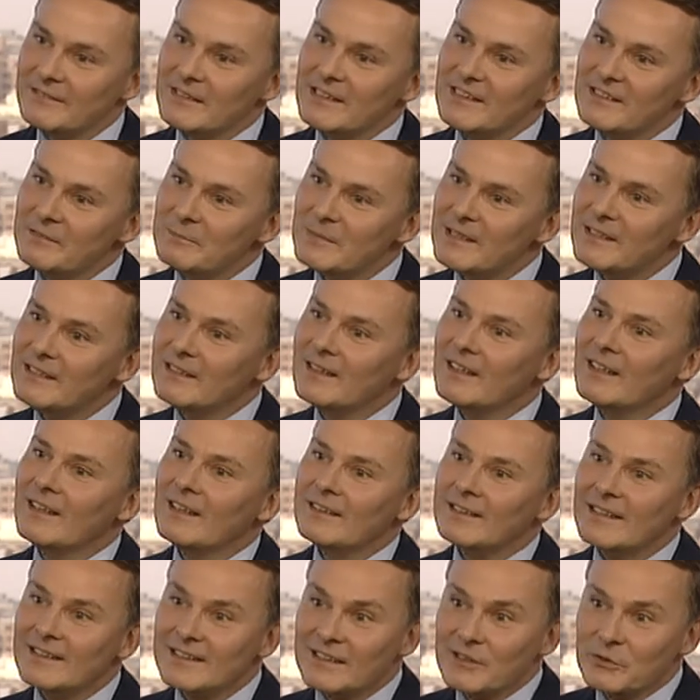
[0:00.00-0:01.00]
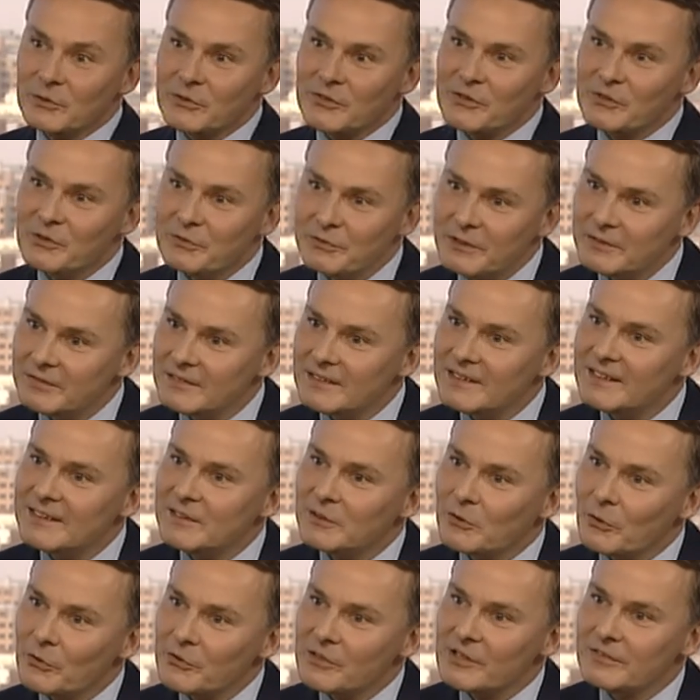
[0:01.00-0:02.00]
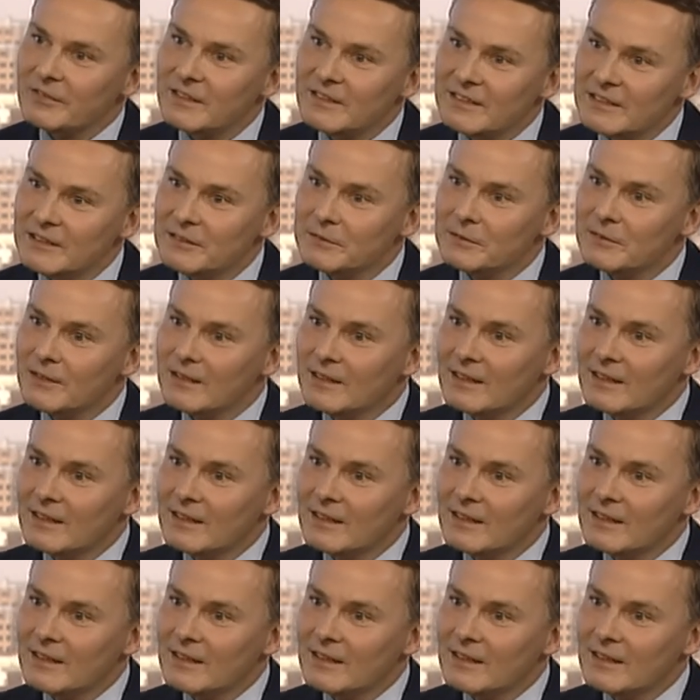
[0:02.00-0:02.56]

it means that in 2015 the Conservative